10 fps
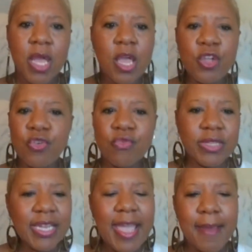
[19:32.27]
You really
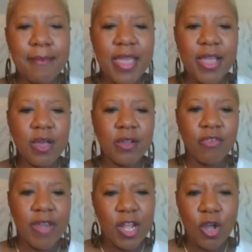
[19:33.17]
can't make
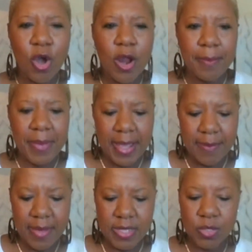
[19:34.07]
credit card
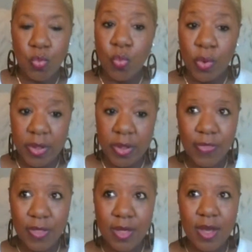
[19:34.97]
payments with
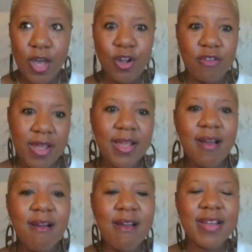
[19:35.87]
a credit
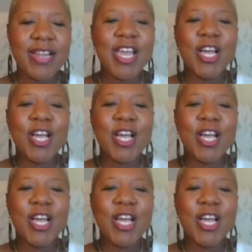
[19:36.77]
card,